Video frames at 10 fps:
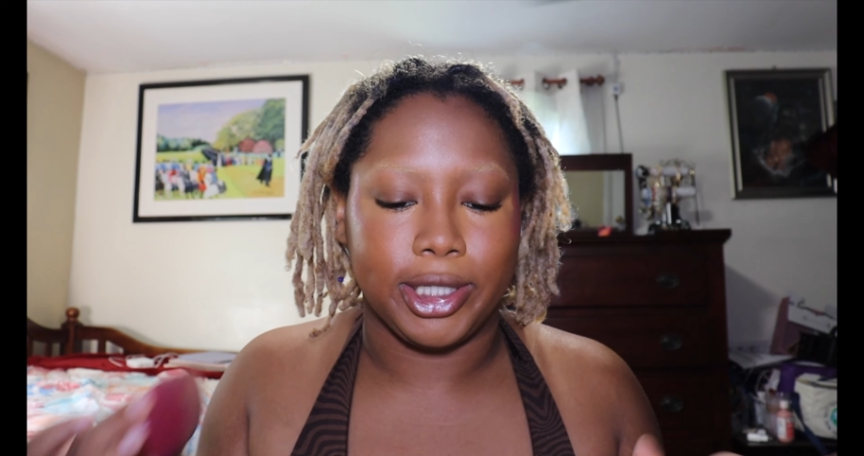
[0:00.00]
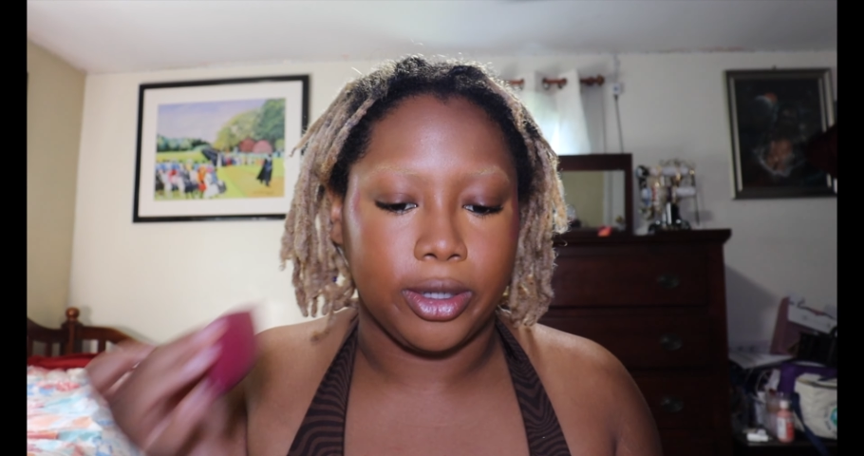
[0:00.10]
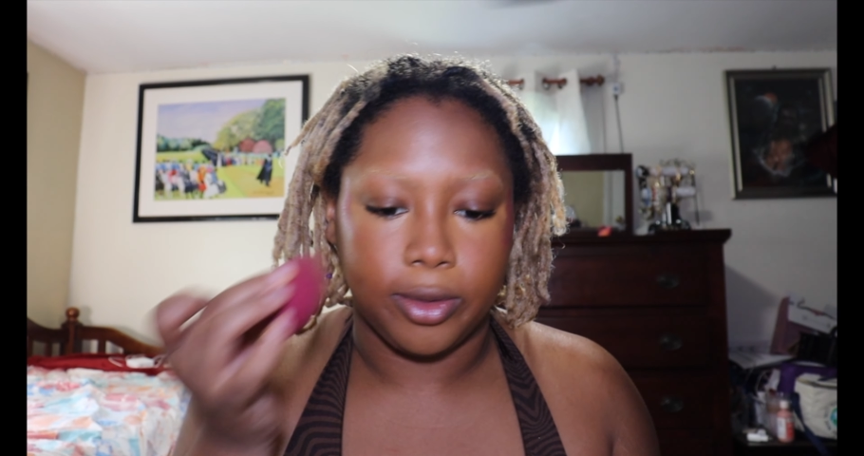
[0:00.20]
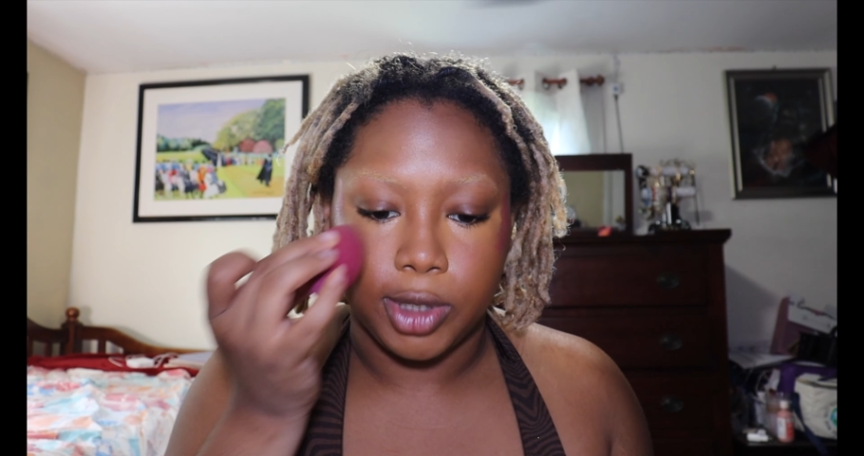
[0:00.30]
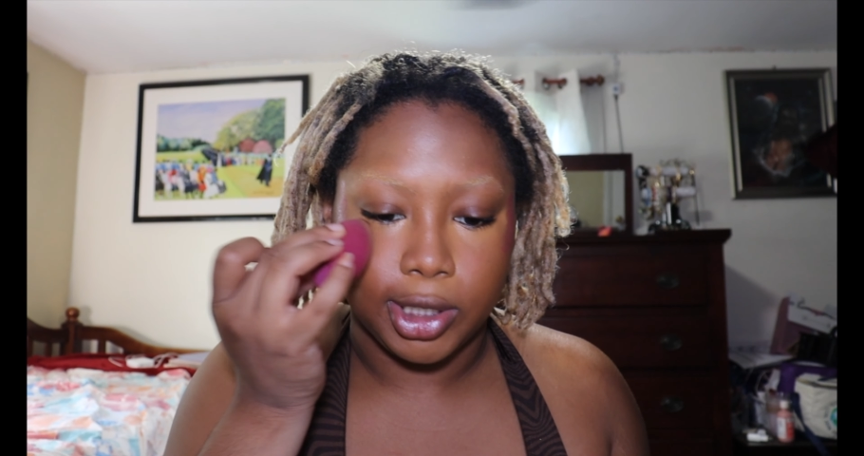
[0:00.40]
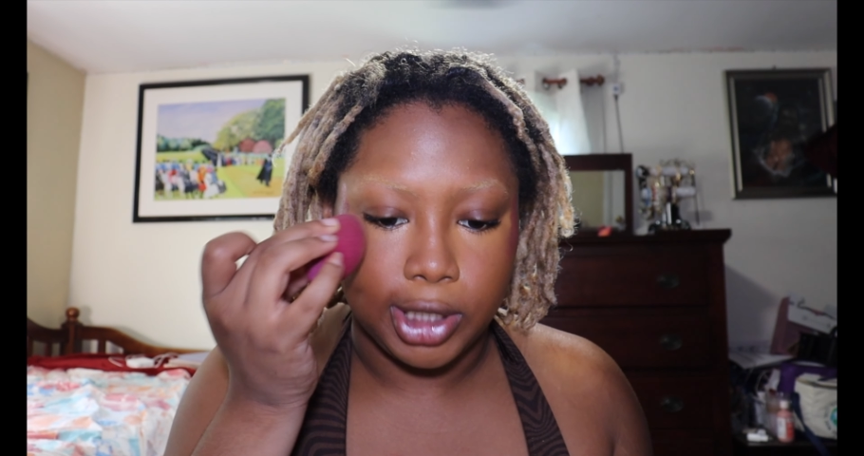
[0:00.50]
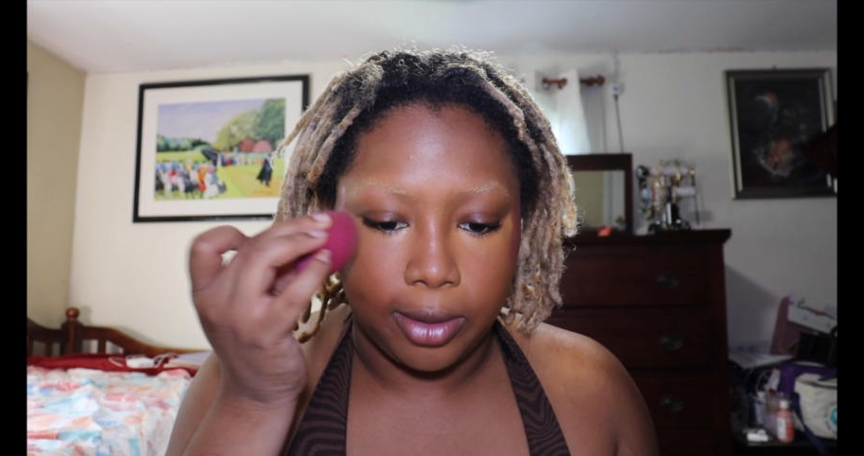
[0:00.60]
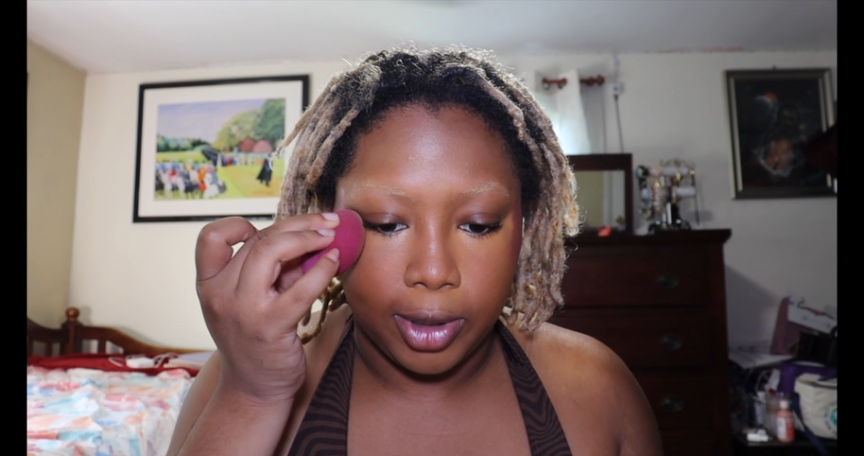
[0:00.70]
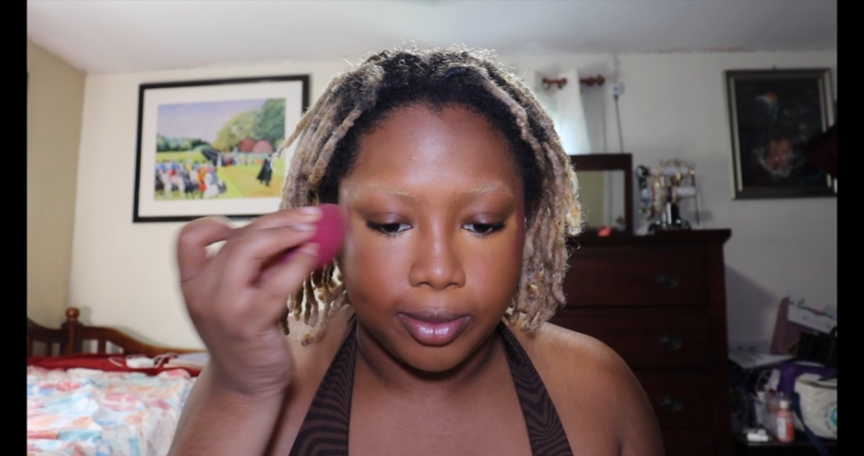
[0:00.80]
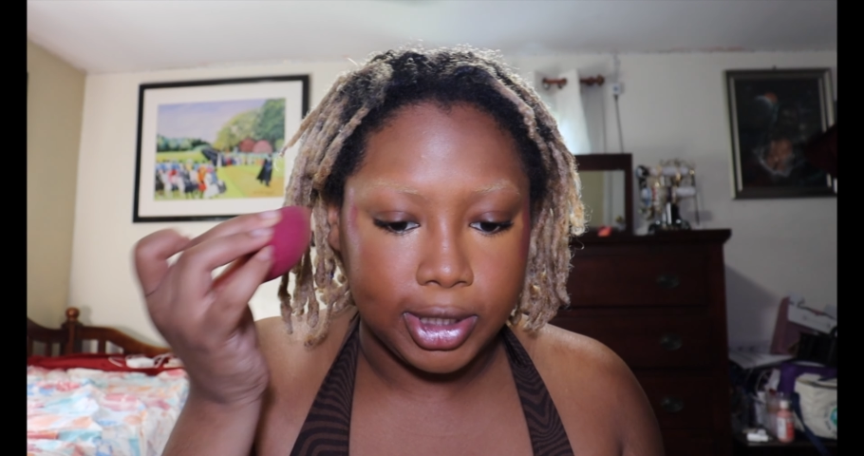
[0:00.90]
That's not what I'm trying to
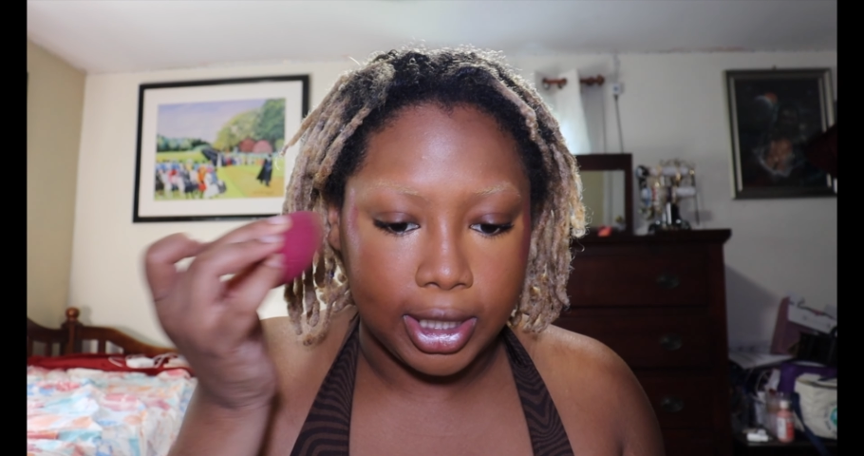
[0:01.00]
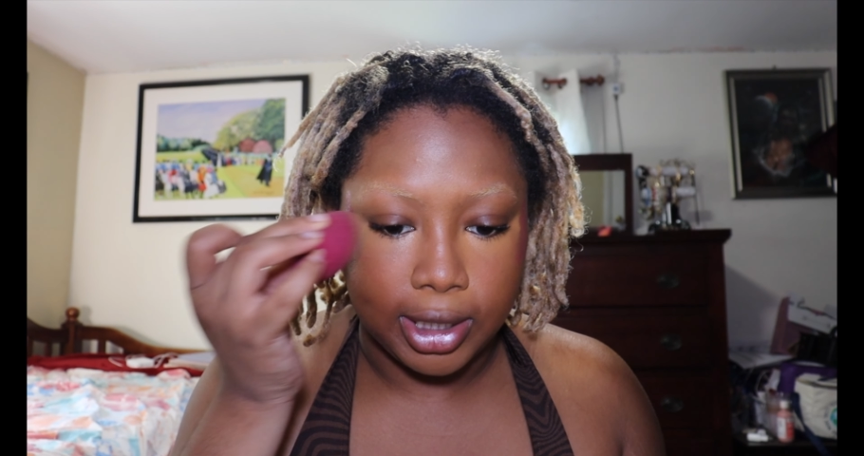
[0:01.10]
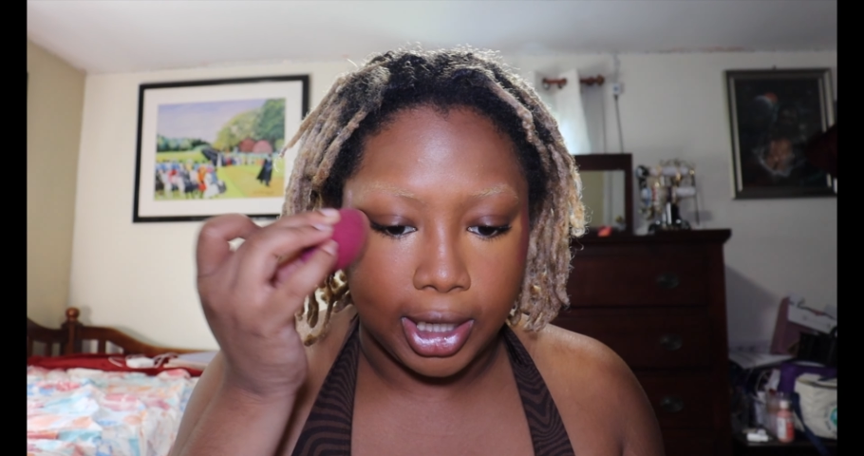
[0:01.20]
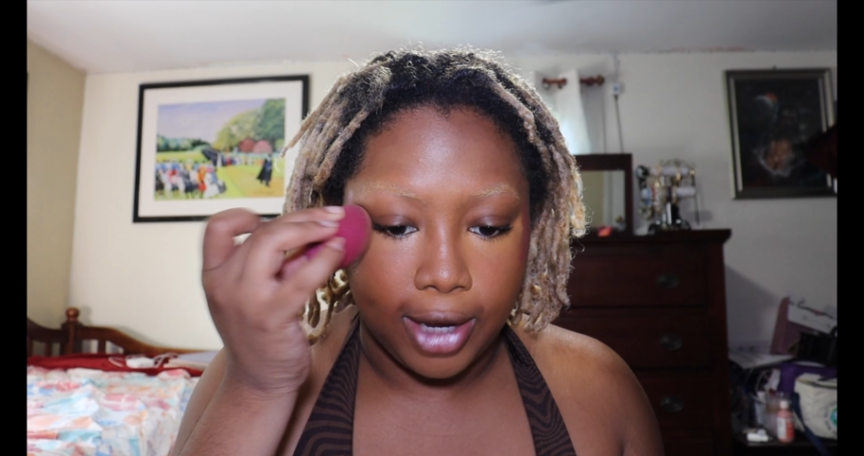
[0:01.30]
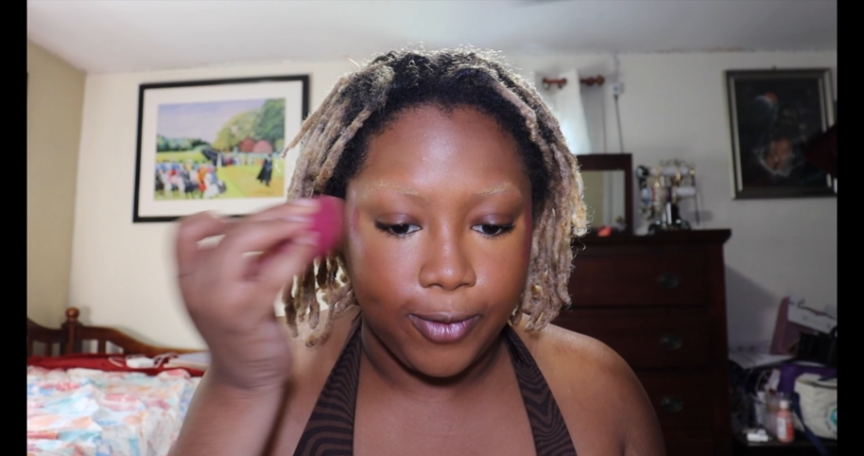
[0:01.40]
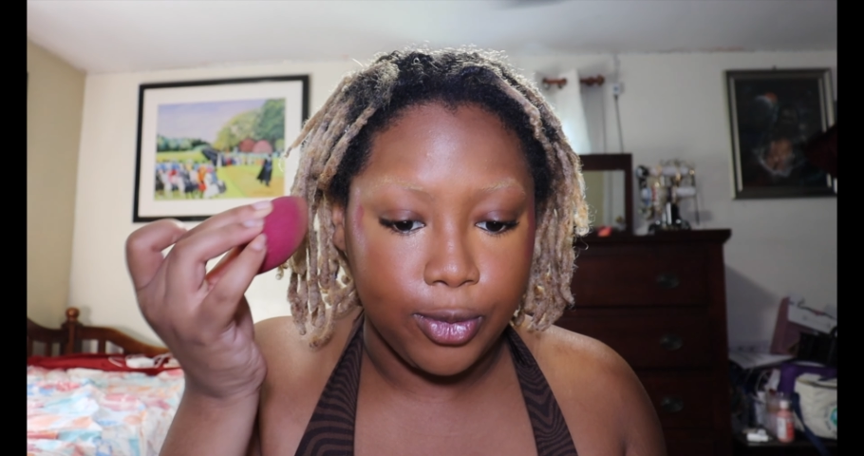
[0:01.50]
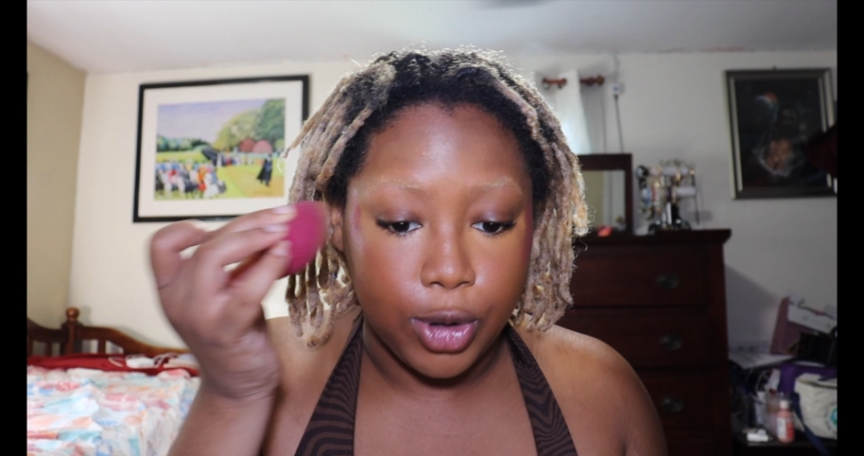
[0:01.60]
say, but I'm saying like if you